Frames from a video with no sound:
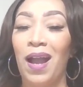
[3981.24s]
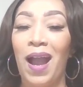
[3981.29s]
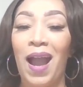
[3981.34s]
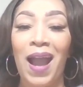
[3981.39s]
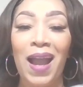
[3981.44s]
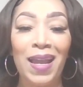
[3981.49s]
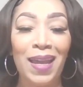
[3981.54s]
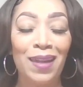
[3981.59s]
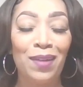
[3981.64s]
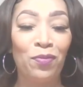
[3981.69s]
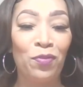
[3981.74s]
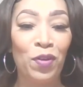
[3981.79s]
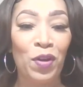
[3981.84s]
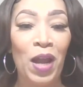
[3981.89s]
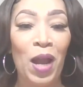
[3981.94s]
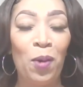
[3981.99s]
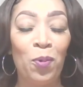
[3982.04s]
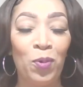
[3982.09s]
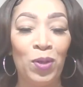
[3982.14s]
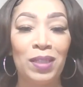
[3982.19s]
I got to figure
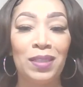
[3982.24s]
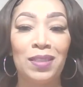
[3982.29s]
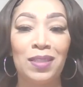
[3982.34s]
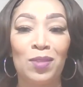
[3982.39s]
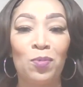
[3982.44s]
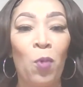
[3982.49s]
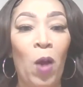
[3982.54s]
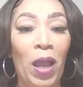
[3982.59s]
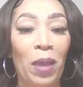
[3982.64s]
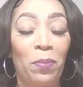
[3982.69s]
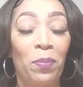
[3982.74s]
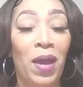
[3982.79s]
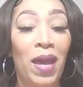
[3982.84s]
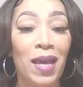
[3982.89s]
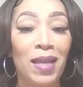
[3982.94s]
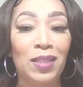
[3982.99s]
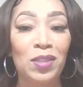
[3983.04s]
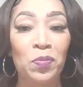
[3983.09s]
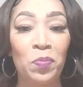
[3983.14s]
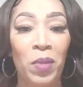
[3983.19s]
out what this white
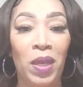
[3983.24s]
mask